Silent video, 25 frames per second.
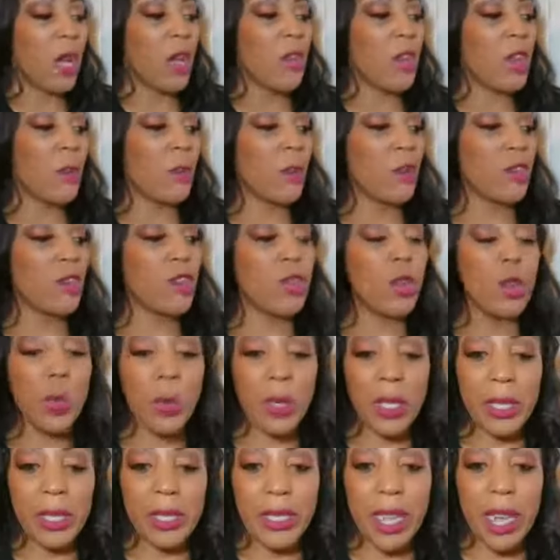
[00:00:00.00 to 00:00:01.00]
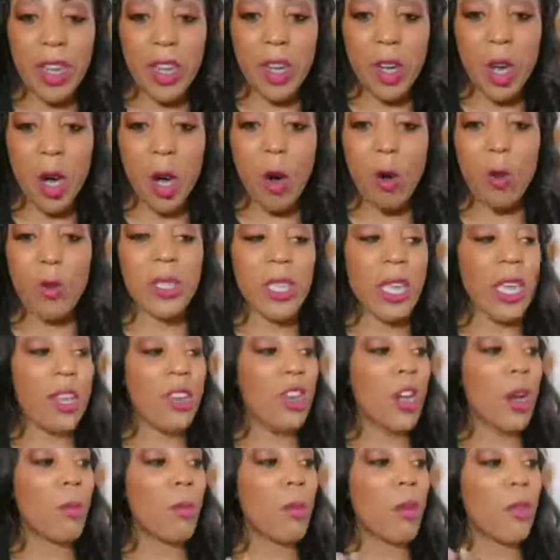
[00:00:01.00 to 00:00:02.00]
Number two is set goals.
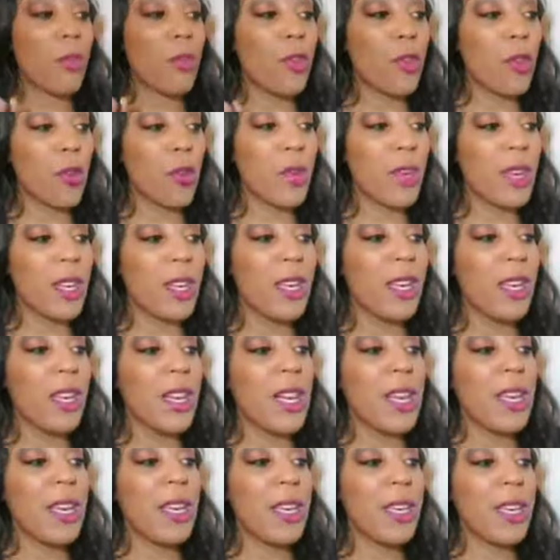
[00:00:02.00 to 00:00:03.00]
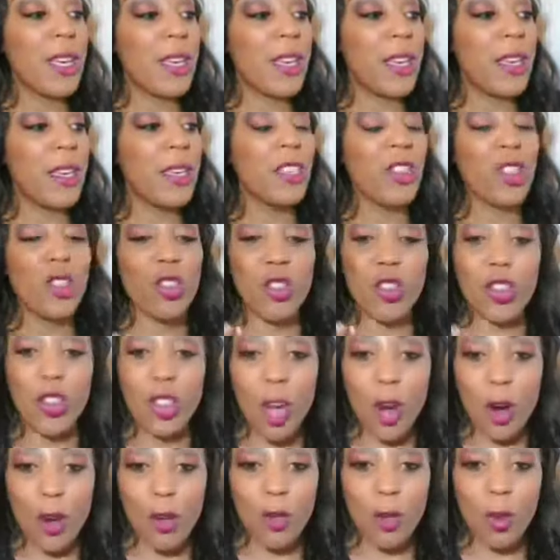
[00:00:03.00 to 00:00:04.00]
And number three is
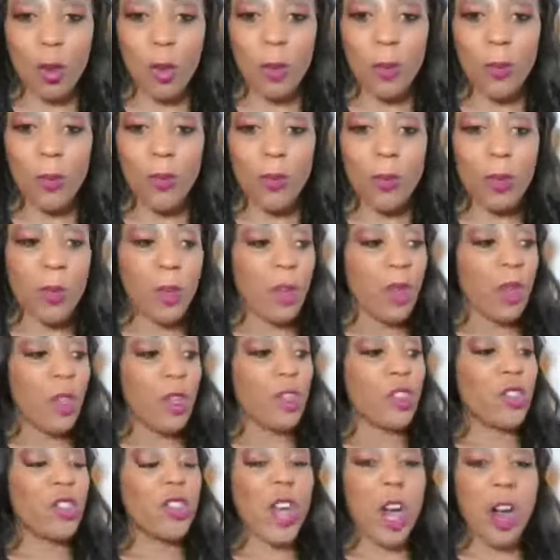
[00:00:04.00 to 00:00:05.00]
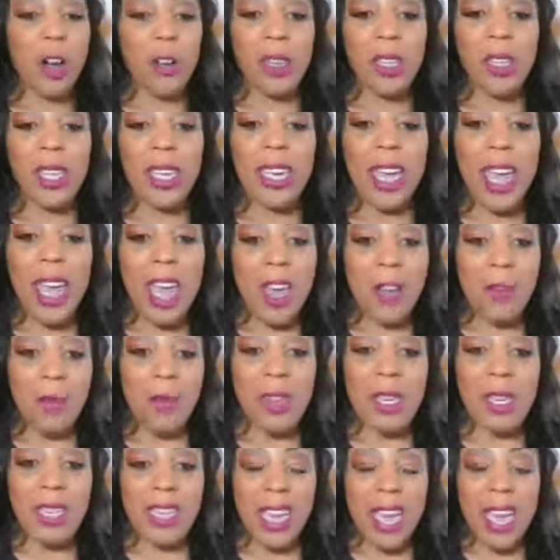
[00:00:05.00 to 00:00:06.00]
journal. Journaling
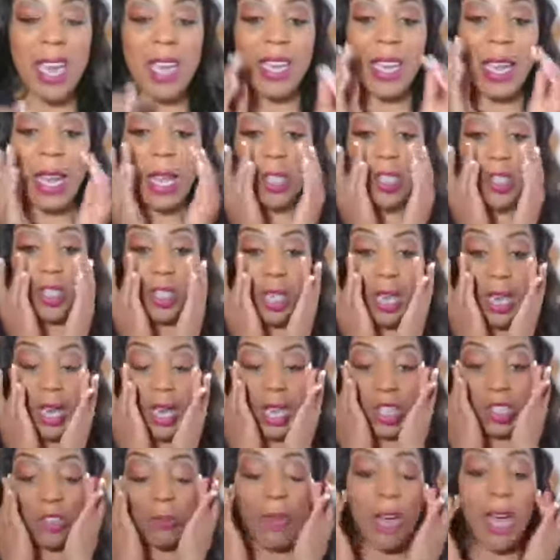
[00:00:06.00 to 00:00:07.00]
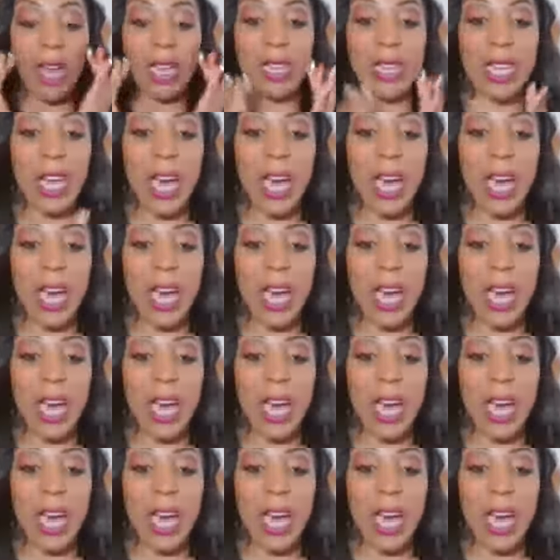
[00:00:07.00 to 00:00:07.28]
every day has changed my